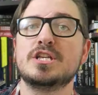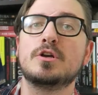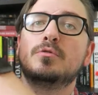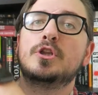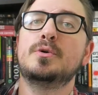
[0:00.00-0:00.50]

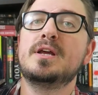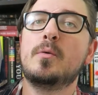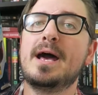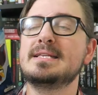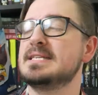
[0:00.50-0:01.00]
So Loony
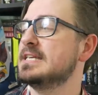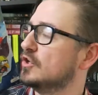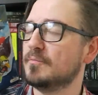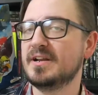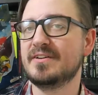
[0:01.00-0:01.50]
Quest,
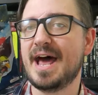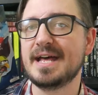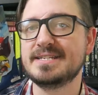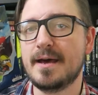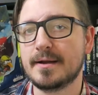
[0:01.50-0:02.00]
you're a bit of an
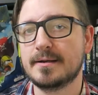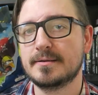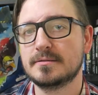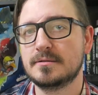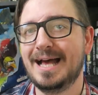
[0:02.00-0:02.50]
odd duck.
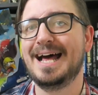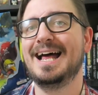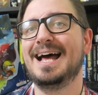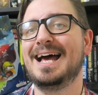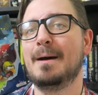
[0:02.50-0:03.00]

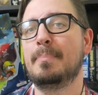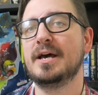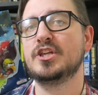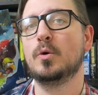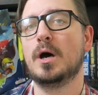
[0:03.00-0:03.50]
Haha,
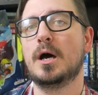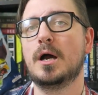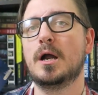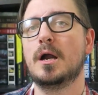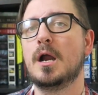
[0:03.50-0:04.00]
but you
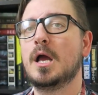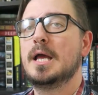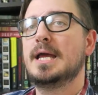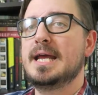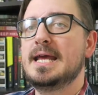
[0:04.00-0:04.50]
are
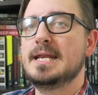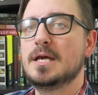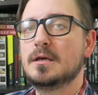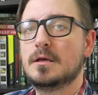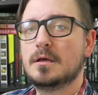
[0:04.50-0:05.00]

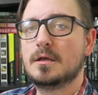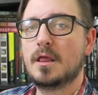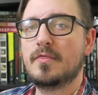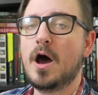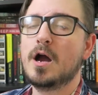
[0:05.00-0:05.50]
in
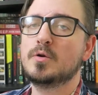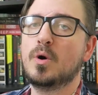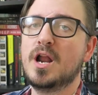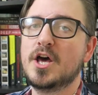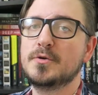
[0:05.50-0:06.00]
the Hard
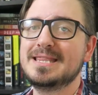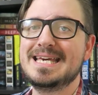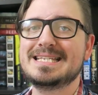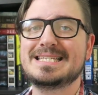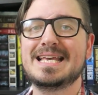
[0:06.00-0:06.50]
100.
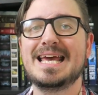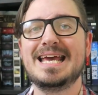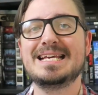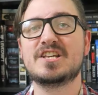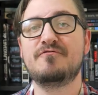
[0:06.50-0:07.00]
This
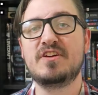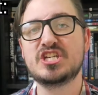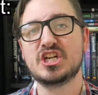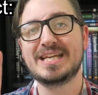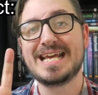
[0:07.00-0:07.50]
is
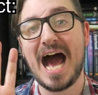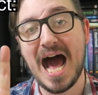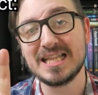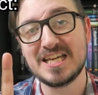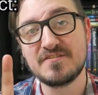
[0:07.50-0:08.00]
officially
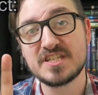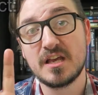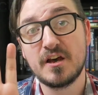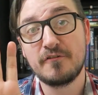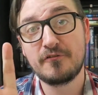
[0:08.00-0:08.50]
Olive's
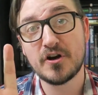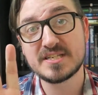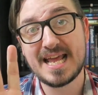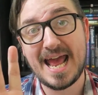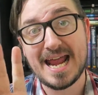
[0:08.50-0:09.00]

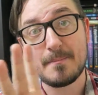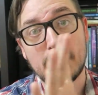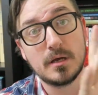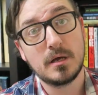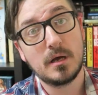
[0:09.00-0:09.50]
first game.
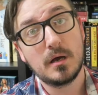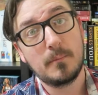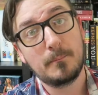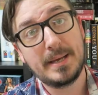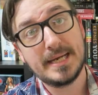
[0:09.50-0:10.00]

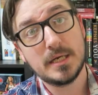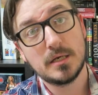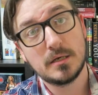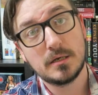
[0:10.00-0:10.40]
Bink.